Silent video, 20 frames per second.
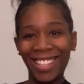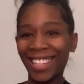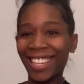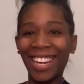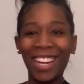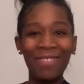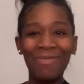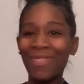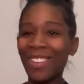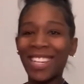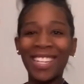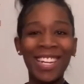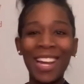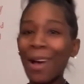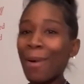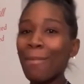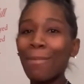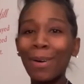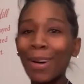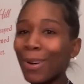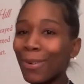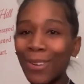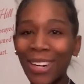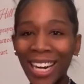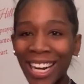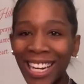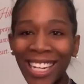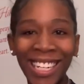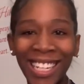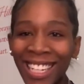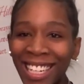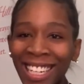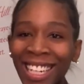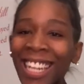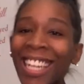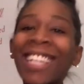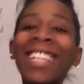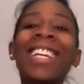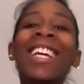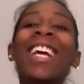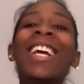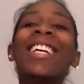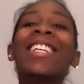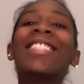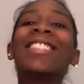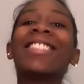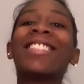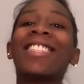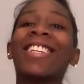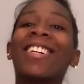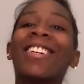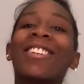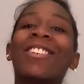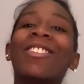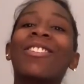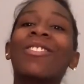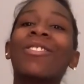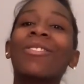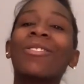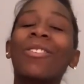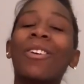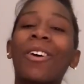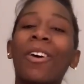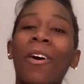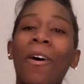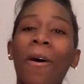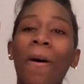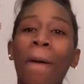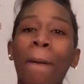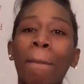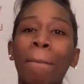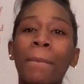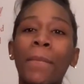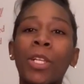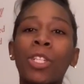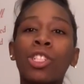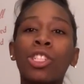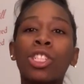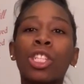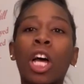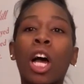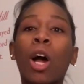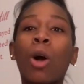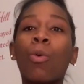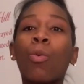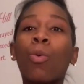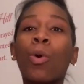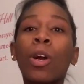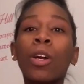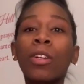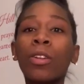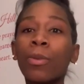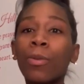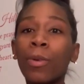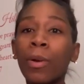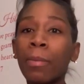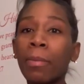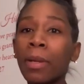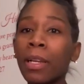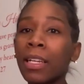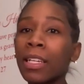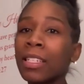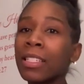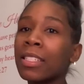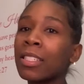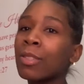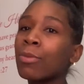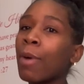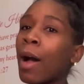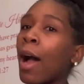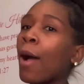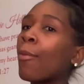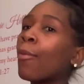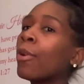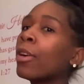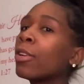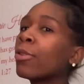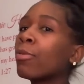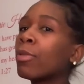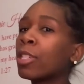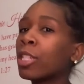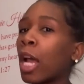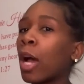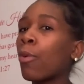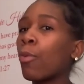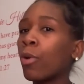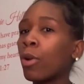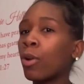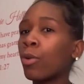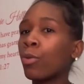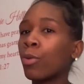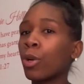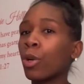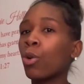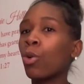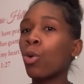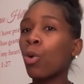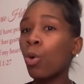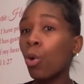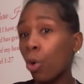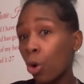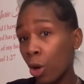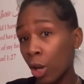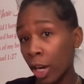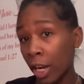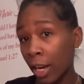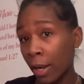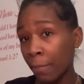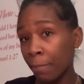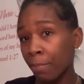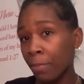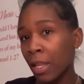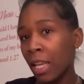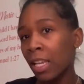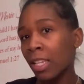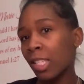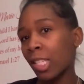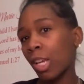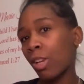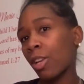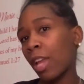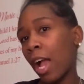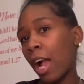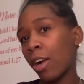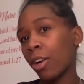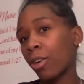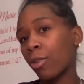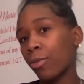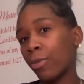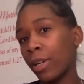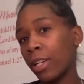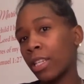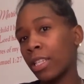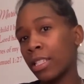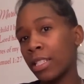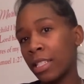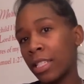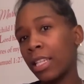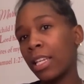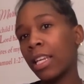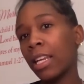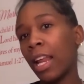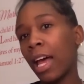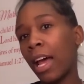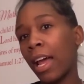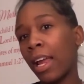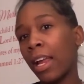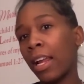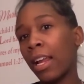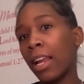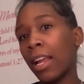Can't be not but ready. So um, she started working with me. This is why I really wish I would have recorded so y'all could really see like